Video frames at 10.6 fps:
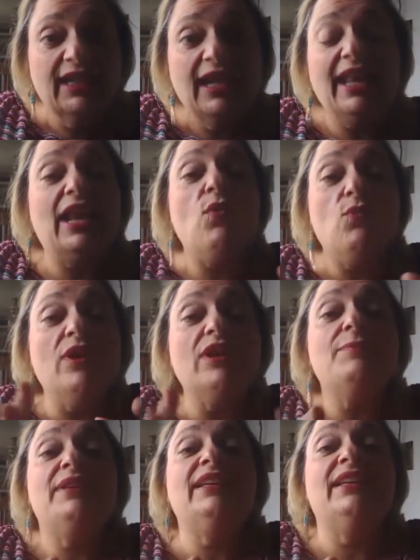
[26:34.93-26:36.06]
And I don't want to
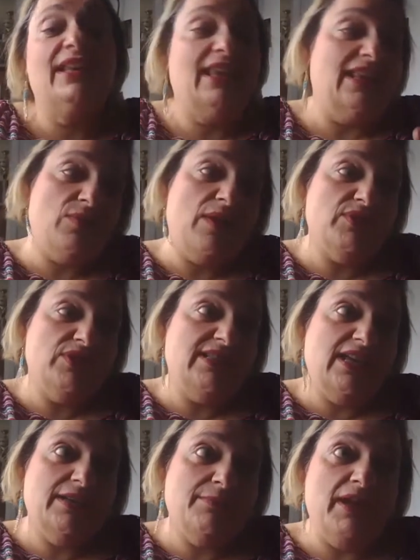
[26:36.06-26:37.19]
be, and that's what I was just
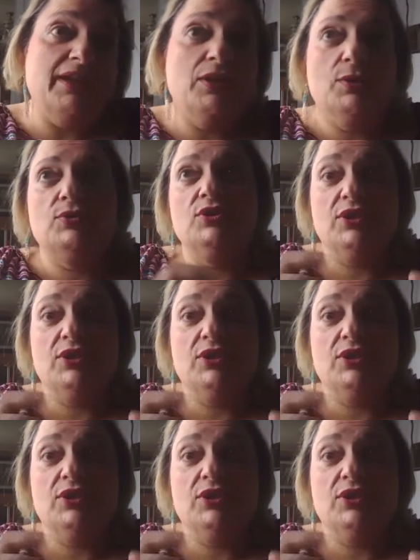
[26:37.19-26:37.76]
telling my coach,